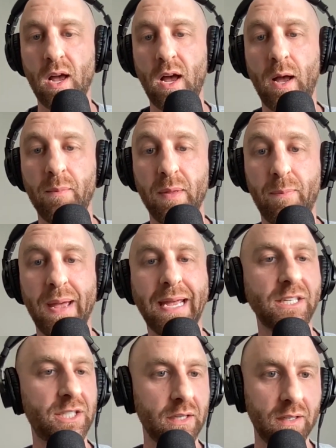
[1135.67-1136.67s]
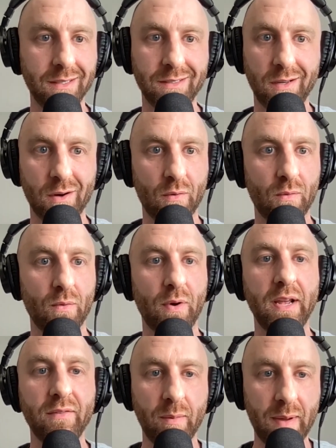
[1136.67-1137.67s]
The patient is going to
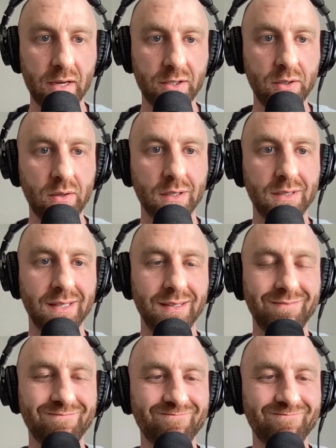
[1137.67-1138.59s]
rave about you because